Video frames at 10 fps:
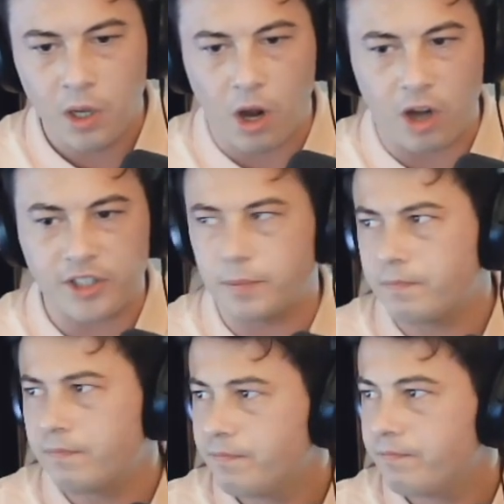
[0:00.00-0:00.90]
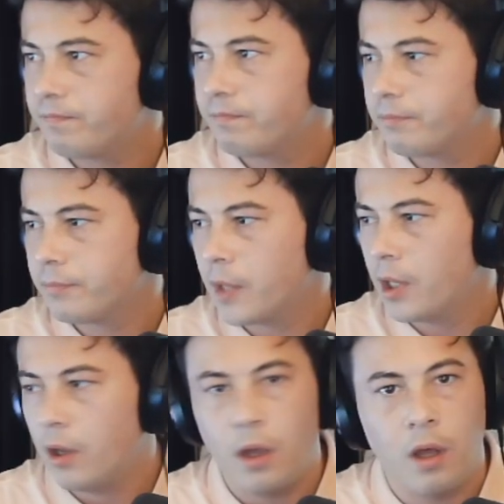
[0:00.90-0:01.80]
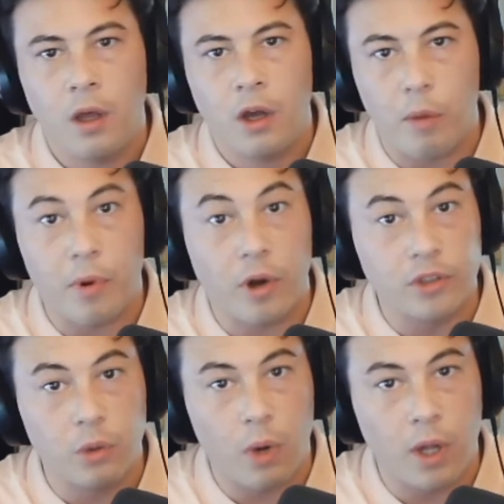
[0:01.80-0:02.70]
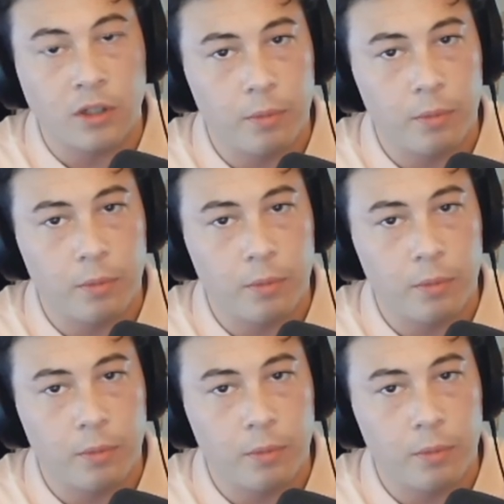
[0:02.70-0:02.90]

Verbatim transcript: Awesome. Hope we're all doing well.